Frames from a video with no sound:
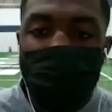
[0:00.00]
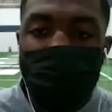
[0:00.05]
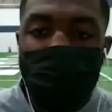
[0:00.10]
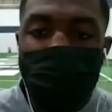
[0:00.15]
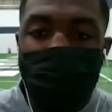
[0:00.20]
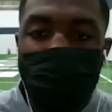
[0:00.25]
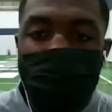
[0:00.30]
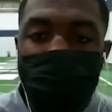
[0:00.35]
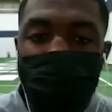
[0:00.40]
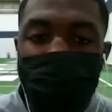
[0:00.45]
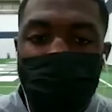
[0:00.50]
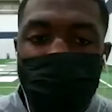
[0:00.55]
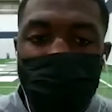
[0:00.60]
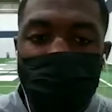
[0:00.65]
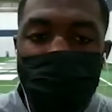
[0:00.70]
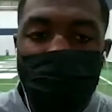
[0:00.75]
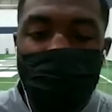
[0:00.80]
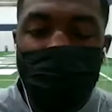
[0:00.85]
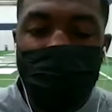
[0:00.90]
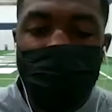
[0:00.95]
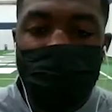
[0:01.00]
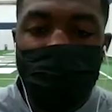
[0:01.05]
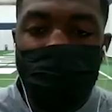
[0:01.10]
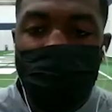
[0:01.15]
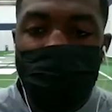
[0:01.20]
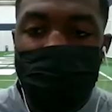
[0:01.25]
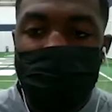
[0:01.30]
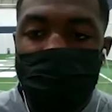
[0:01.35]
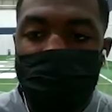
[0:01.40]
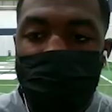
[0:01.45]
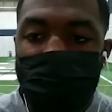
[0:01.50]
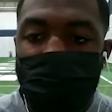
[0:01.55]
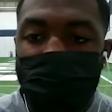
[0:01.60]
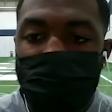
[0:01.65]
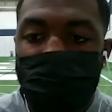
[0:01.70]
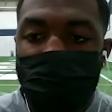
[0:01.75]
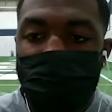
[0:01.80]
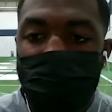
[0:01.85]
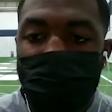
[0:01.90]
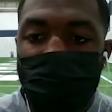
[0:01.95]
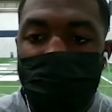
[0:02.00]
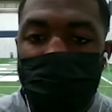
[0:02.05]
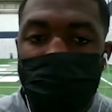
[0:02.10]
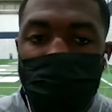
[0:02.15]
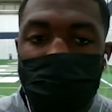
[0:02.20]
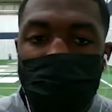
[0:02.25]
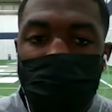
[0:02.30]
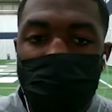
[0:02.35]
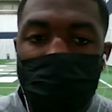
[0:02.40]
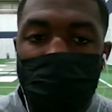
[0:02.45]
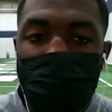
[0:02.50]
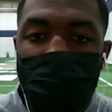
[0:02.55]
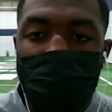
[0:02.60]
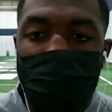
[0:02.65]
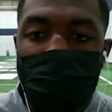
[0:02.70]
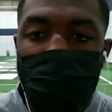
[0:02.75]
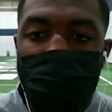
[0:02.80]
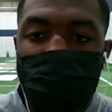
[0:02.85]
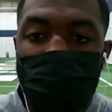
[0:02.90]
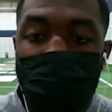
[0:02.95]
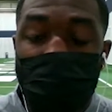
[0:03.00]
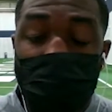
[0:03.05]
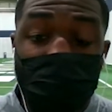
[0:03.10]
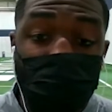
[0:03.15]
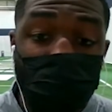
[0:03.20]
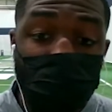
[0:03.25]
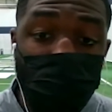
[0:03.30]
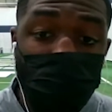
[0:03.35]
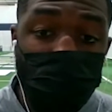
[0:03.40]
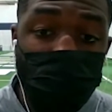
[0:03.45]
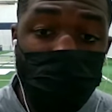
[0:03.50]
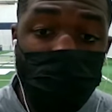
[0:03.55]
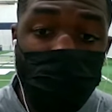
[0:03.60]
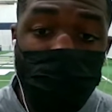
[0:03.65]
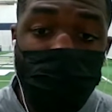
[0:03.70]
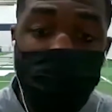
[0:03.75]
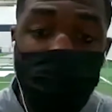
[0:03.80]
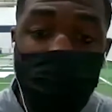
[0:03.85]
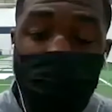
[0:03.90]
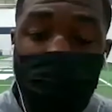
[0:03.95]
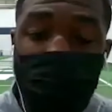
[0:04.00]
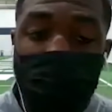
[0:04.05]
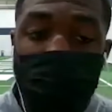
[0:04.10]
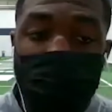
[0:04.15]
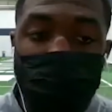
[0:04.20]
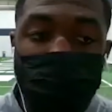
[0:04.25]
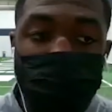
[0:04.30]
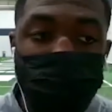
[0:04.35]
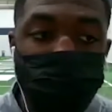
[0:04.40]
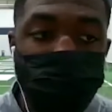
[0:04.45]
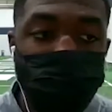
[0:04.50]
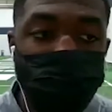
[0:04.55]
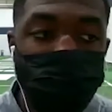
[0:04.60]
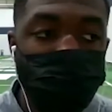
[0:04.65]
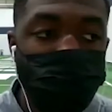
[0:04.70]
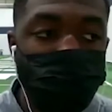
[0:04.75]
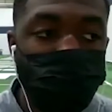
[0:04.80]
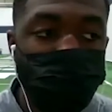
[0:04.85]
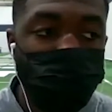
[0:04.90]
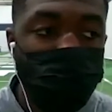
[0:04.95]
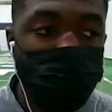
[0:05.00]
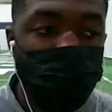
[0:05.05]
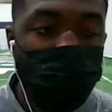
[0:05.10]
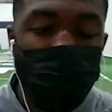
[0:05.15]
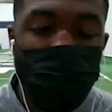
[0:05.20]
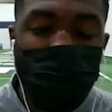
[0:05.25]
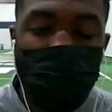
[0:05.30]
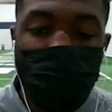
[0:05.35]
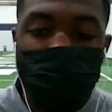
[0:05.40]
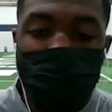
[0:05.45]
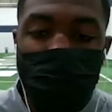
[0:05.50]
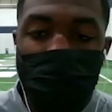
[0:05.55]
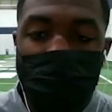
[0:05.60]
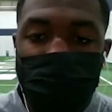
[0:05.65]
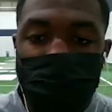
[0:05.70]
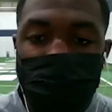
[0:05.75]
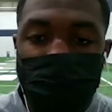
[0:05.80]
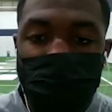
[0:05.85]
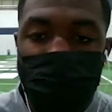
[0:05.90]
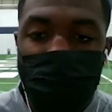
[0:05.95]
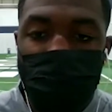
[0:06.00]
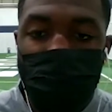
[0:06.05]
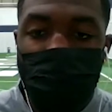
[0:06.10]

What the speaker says: with a few, probably like 4 teams here, but, you know, in the process.